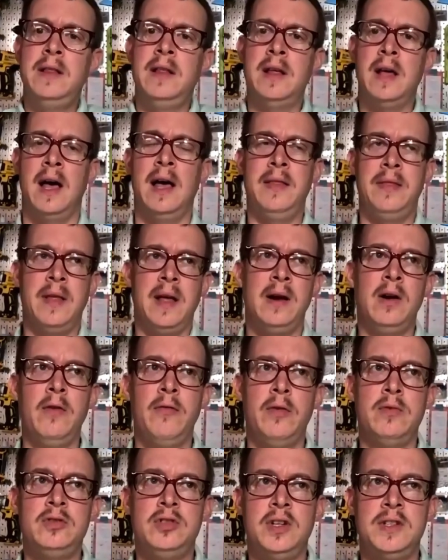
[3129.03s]
I don't know if
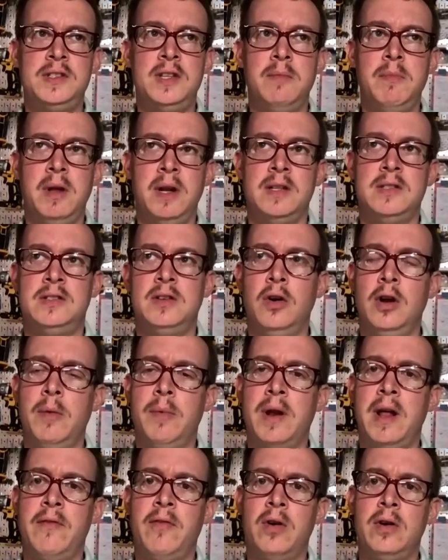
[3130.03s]
it was just in Minnesota,
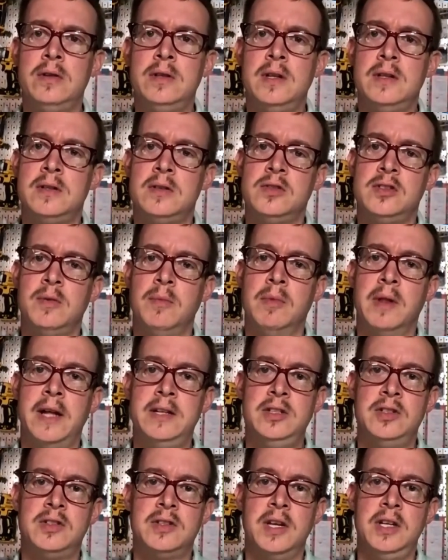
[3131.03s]
but I've heard that there's some
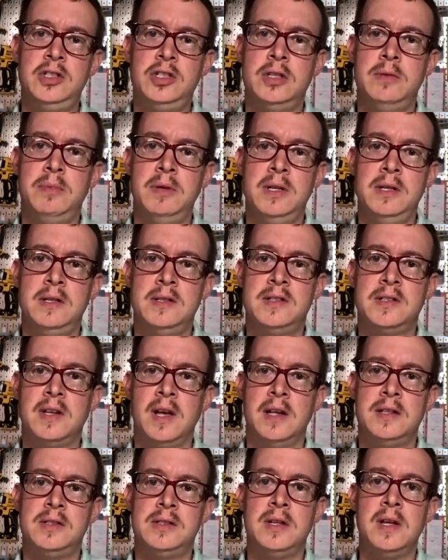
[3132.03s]
legislation being
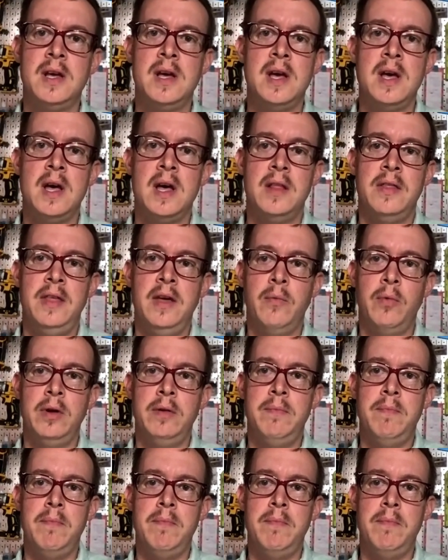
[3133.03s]
discussed that would